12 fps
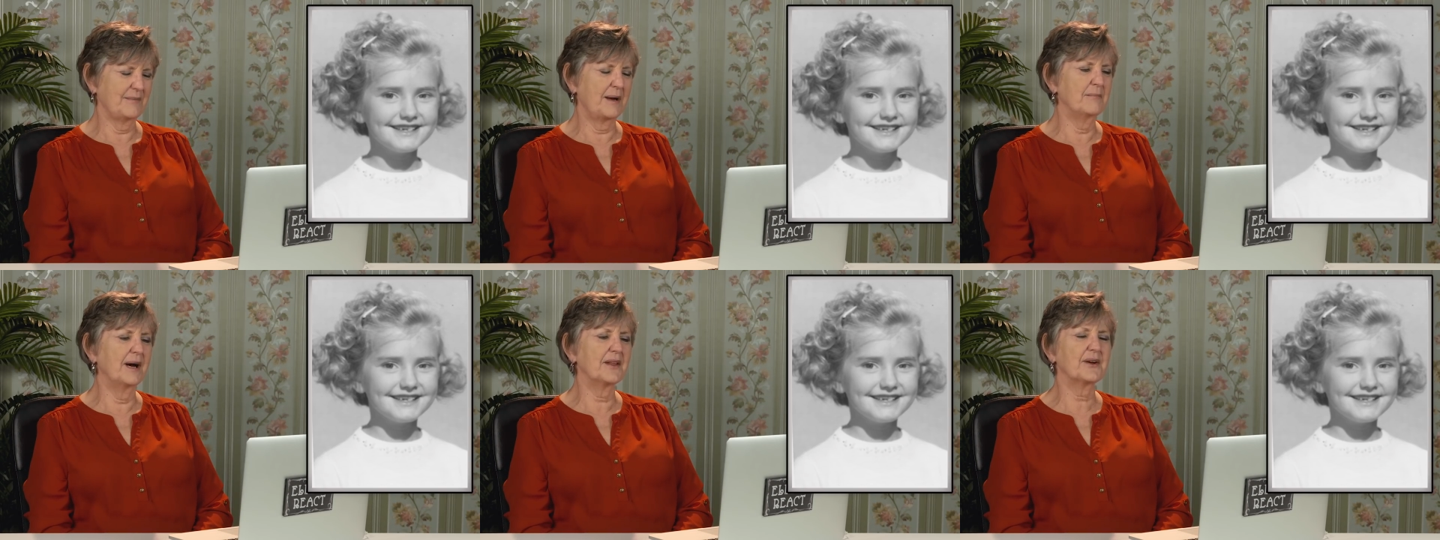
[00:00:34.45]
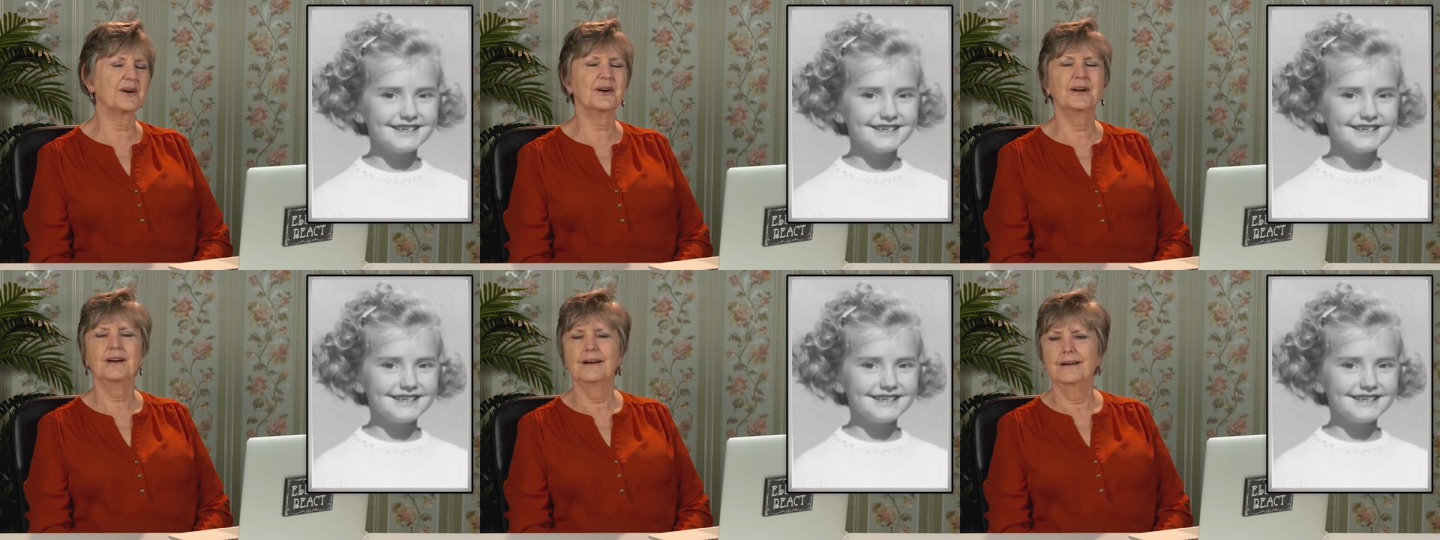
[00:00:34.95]
Speaker 1: And my
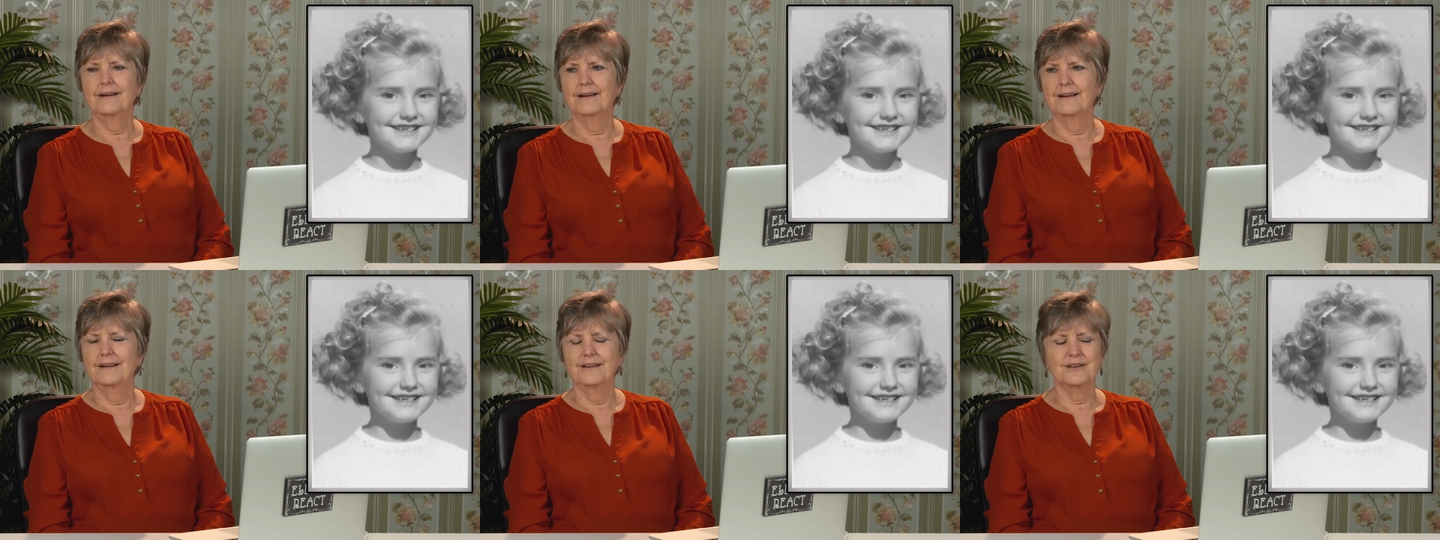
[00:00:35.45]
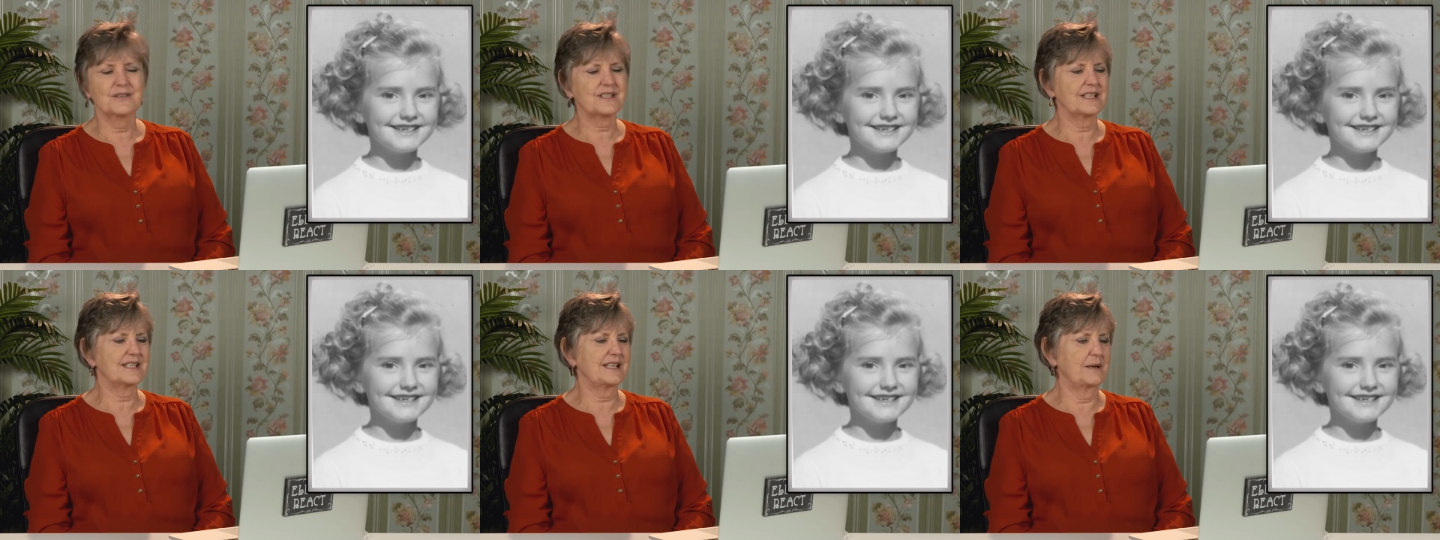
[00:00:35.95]
mother used
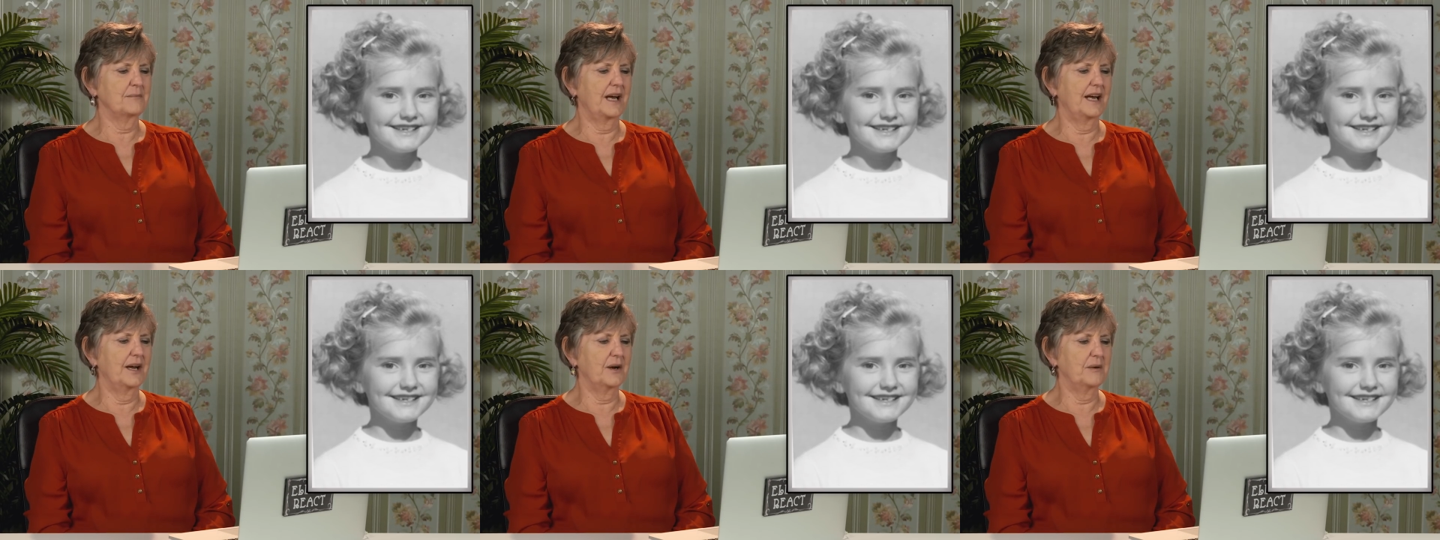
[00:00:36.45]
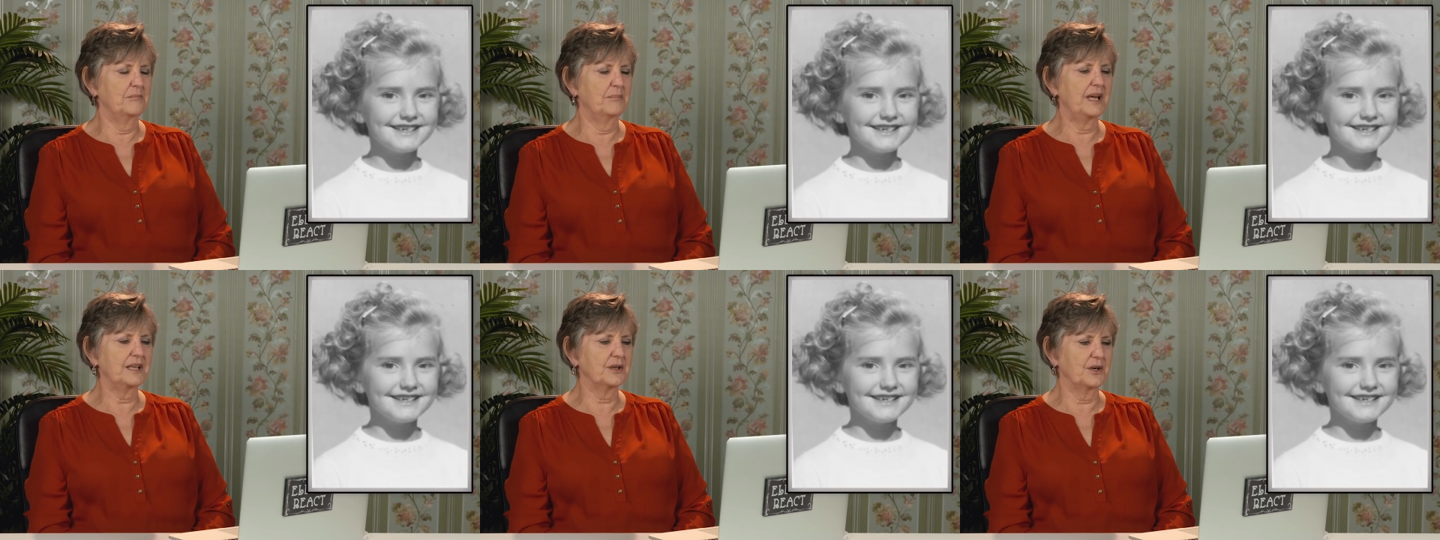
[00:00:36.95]
to set my hair in
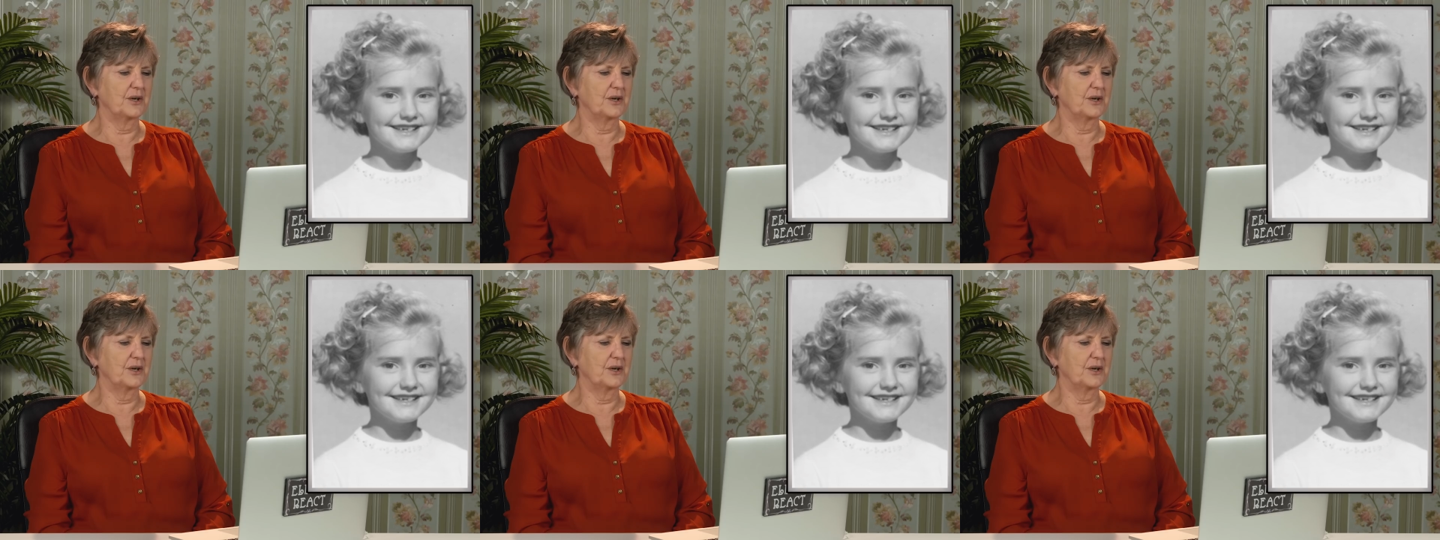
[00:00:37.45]
pin